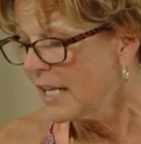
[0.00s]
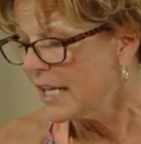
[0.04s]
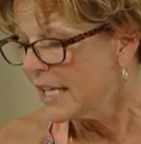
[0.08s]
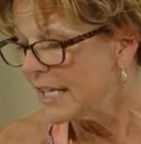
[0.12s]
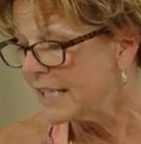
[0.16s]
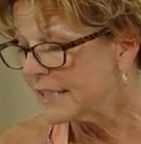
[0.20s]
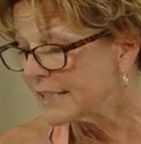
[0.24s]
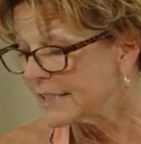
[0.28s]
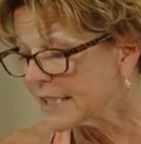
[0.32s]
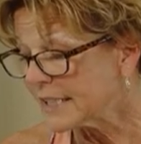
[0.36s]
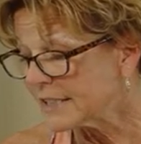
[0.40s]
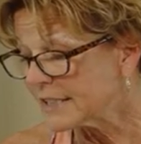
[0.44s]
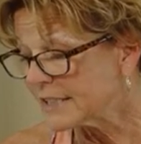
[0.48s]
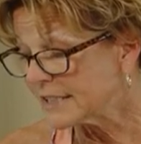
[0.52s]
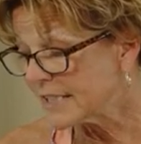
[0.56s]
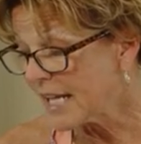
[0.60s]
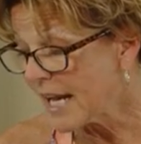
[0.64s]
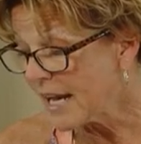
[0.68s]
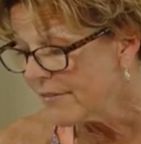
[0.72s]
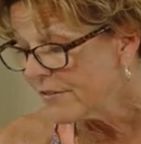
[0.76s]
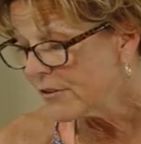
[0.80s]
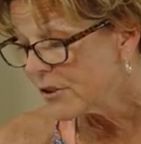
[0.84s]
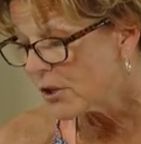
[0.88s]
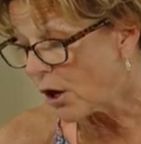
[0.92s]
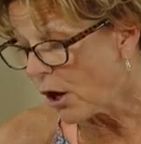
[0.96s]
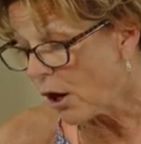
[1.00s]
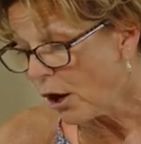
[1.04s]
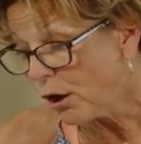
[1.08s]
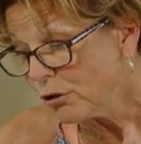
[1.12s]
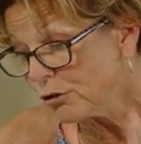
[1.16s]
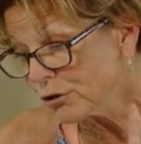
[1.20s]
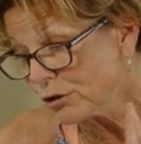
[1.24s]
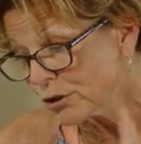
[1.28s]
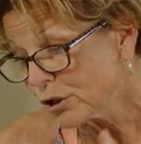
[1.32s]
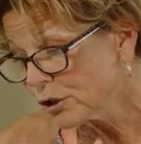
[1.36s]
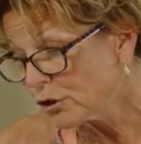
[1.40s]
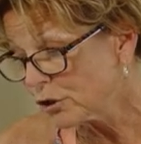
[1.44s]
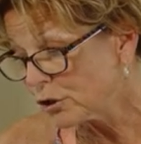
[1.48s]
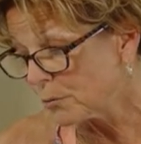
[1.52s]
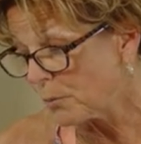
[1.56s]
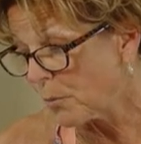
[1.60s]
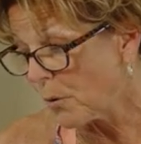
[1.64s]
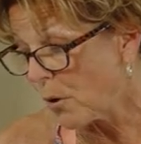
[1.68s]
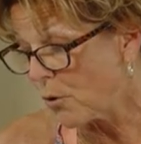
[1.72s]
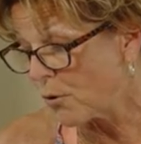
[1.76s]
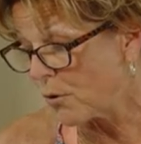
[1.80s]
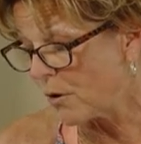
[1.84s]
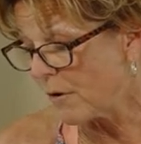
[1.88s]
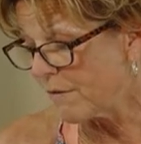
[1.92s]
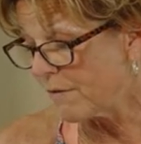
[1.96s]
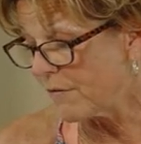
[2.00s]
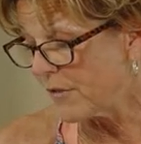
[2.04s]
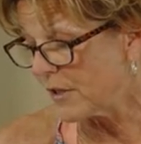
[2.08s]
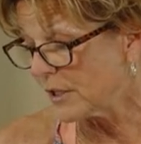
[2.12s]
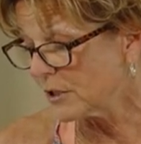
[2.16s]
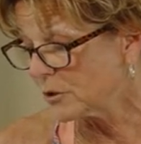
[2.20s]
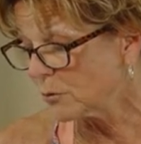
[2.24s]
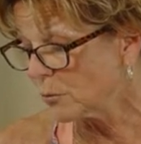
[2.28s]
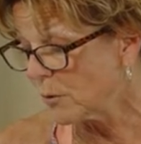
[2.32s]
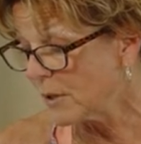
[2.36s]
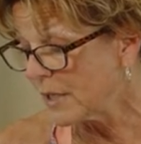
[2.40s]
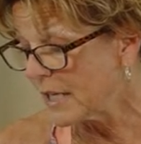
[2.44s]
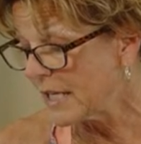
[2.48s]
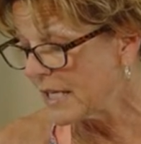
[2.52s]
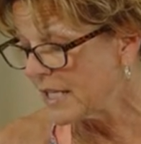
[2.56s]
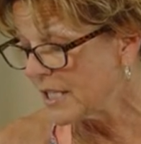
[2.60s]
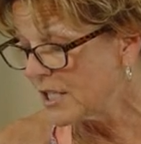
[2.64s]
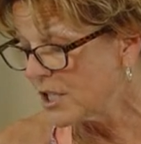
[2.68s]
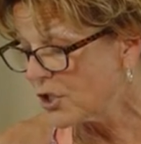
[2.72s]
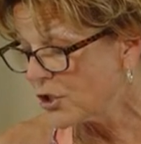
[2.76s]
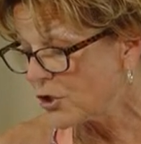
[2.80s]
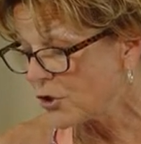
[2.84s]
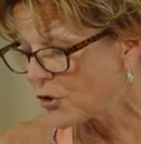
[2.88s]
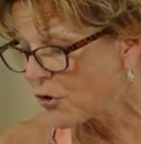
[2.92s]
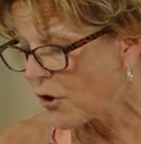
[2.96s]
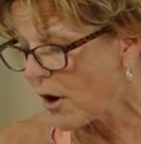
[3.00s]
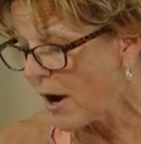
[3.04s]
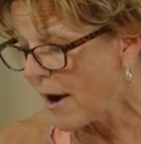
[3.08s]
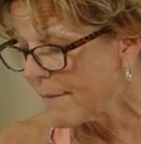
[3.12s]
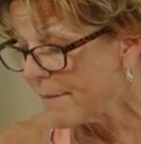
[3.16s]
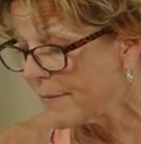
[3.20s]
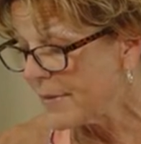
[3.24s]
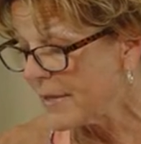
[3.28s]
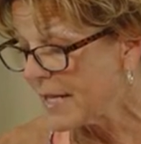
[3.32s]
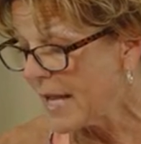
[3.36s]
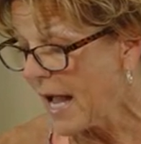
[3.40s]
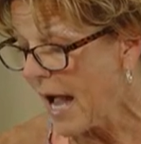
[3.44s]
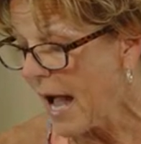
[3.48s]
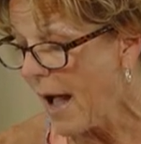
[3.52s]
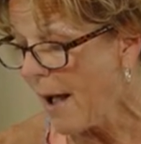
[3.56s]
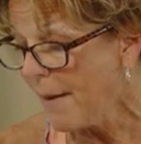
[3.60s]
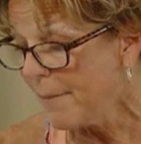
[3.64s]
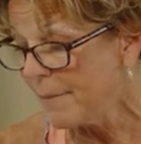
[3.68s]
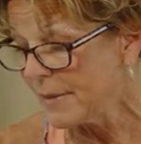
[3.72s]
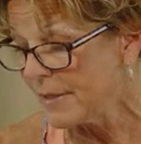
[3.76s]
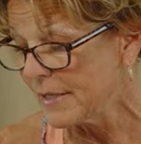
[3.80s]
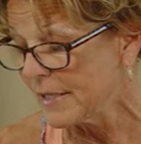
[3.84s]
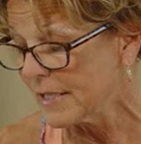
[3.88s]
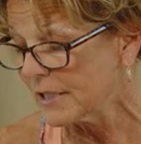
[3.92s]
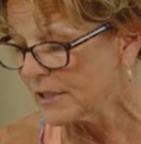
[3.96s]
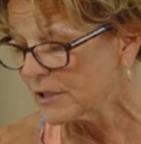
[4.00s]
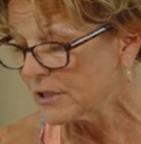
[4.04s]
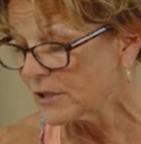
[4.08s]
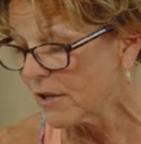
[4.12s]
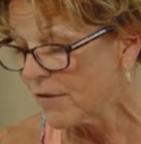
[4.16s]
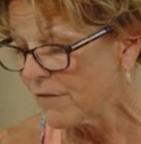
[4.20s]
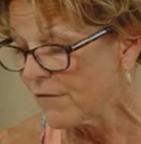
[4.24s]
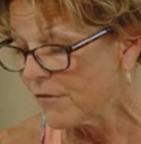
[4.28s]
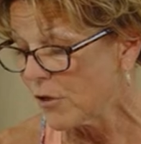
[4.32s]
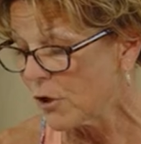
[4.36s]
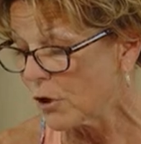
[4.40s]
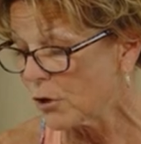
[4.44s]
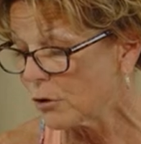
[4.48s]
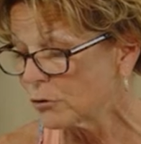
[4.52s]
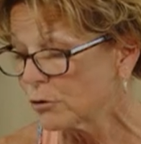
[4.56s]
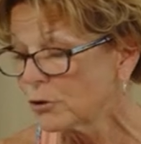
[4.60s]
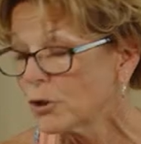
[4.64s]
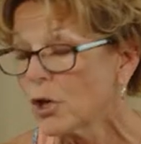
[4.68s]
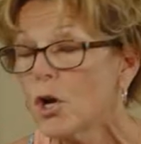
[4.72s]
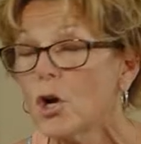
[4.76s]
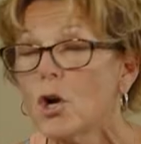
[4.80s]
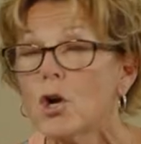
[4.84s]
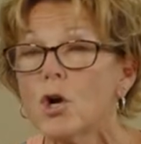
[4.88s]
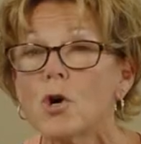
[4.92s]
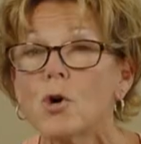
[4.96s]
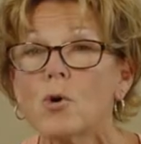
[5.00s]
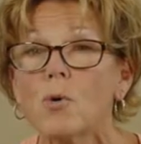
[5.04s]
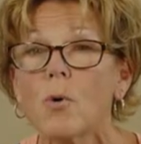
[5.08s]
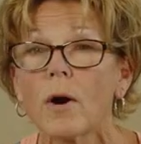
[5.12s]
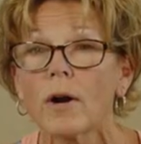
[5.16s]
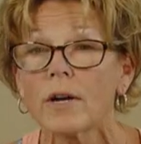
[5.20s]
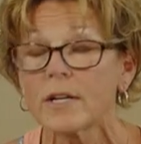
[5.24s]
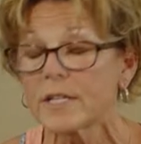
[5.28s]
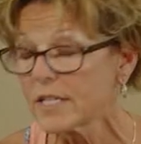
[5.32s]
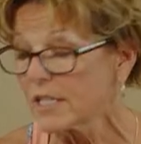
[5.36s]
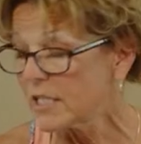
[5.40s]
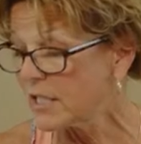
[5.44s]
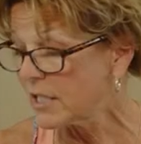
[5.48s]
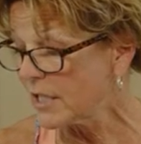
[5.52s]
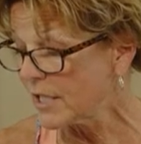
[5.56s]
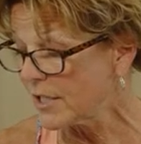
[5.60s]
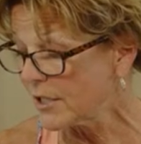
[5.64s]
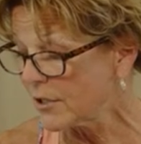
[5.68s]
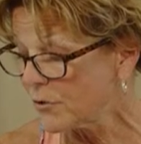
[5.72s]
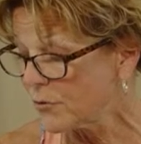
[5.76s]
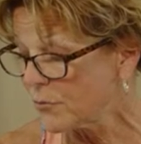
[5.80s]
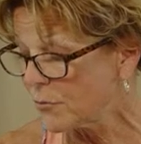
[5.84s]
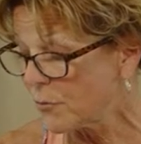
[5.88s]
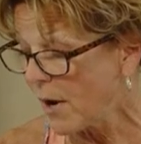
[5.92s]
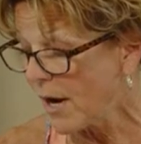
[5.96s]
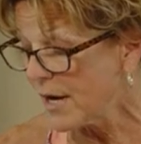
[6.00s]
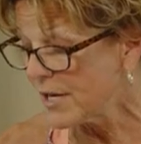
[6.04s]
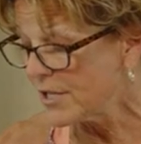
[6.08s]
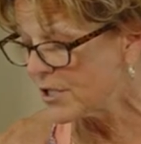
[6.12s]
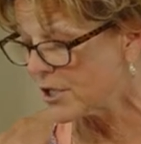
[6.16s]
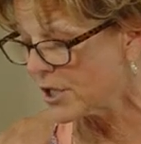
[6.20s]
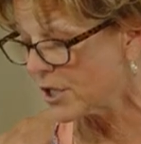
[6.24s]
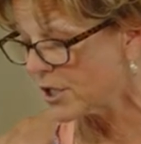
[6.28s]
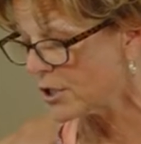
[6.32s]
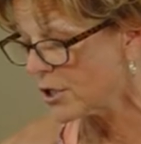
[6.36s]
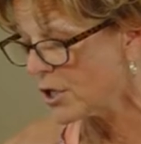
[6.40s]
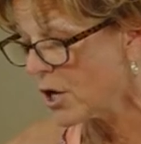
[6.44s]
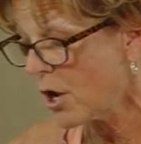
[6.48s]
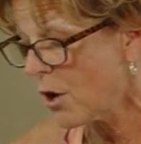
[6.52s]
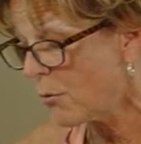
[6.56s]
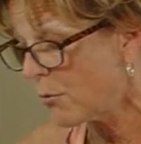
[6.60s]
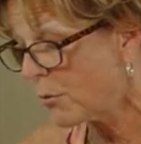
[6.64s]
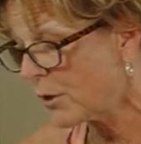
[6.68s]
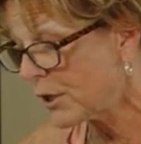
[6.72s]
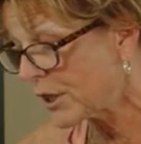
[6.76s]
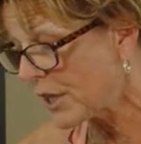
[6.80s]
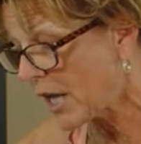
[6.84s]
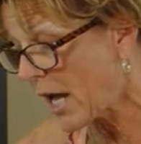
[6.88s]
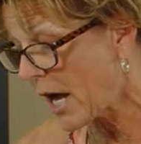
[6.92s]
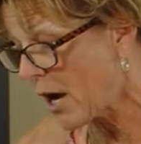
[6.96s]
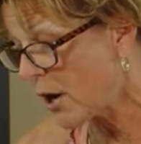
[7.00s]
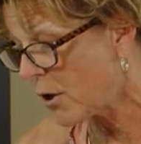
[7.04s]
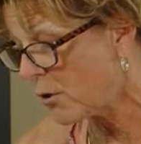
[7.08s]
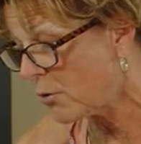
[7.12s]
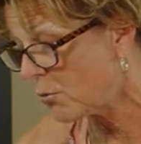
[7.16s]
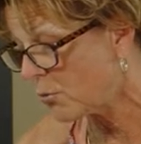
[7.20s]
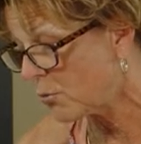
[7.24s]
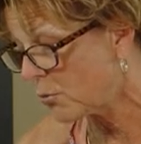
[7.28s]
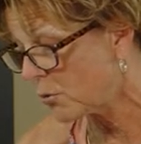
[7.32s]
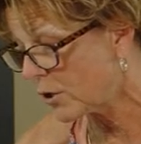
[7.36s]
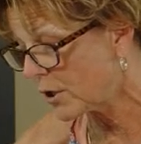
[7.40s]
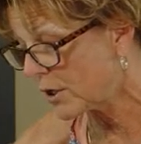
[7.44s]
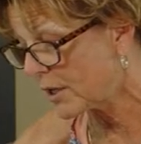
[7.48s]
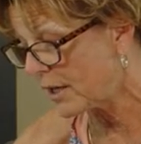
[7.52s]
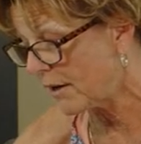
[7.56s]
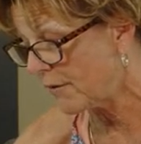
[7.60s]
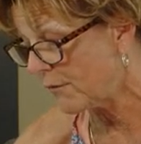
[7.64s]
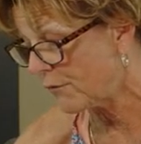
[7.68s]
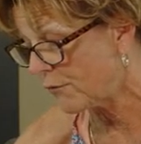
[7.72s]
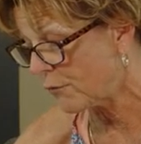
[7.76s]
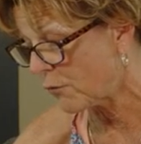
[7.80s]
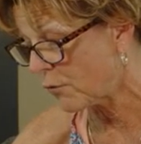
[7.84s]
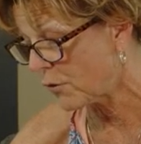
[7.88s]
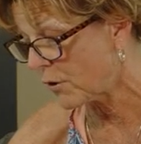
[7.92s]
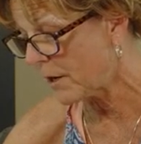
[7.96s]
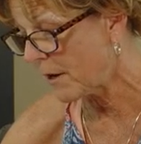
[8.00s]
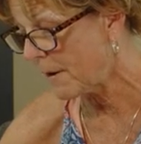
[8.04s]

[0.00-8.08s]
He says, David also spoke of this when he described the happiness of those who are declared righteous without working for